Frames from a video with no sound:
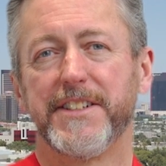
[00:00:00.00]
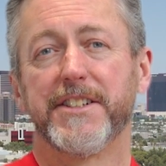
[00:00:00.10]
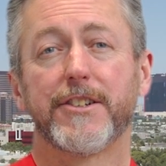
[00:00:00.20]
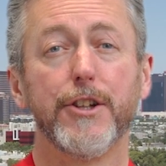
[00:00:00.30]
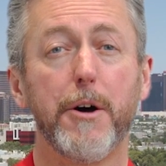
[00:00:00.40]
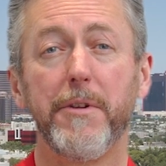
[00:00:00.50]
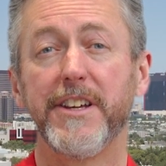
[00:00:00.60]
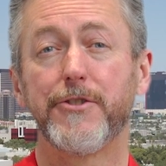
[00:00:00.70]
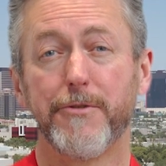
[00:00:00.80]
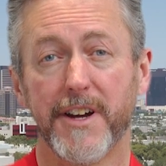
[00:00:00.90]
is a
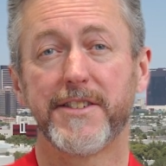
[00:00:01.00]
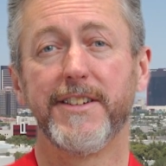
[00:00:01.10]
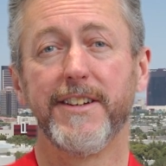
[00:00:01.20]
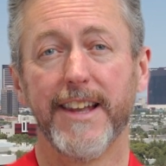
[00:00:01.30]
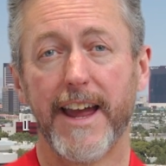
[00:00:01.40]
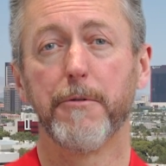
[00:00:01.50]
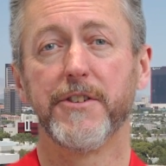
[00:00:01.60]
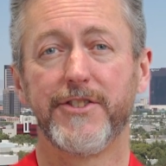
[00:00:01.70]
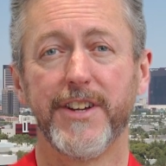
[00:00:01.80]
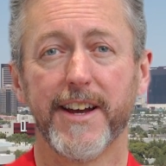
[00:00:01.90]
globally trusted
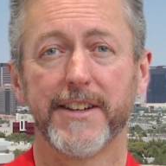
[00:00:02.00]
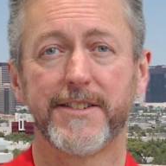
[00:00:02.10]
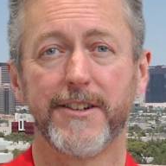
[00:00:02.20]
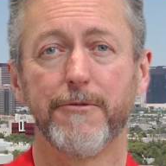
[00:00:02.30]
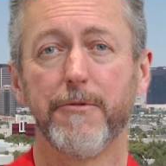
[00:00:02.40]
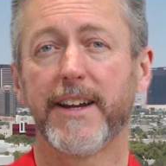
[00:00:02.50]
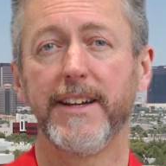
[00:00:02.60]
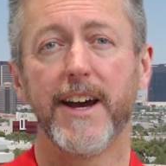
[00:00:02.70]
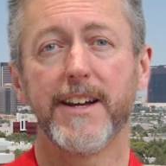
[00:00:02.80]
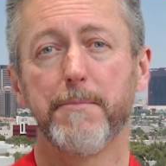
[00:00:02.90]
language test,
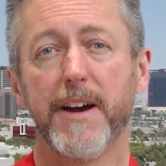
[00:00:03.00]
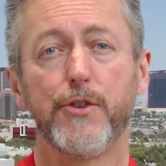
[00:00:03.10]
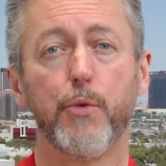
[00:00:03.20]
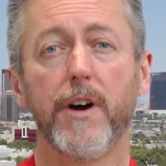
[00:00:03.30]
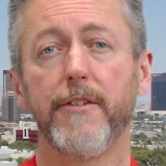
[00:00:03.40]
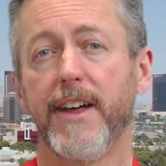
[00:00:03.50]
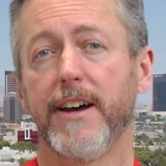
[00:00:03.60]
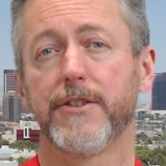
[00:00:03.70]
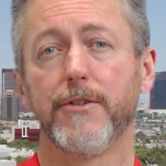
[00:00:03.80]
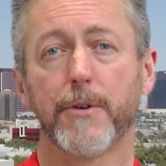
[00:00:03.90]
recognized by 12,000